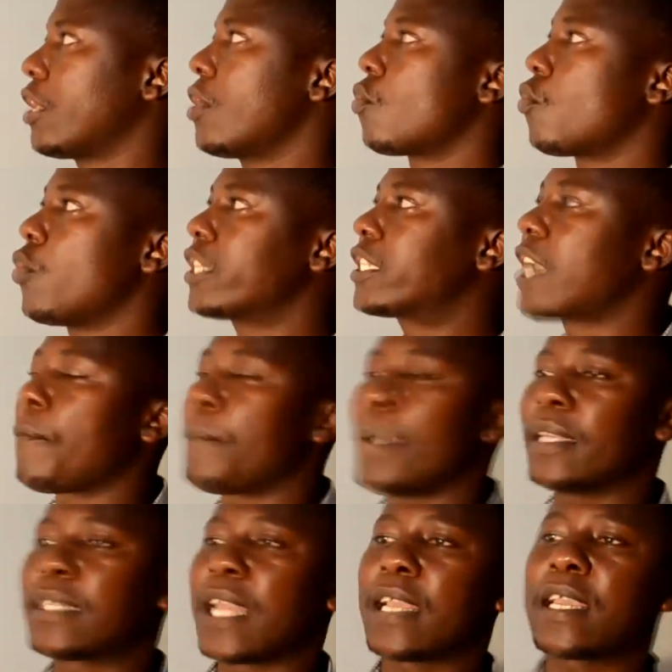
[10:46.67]
which have been
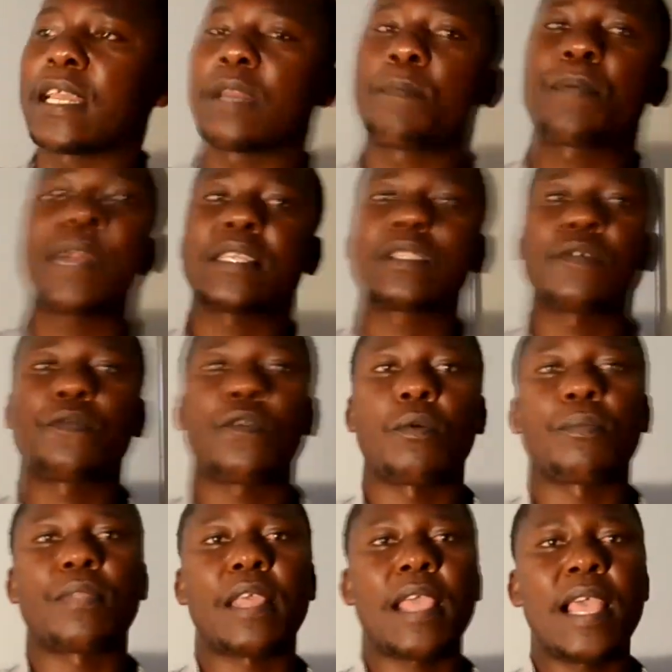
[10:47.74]
taking place from the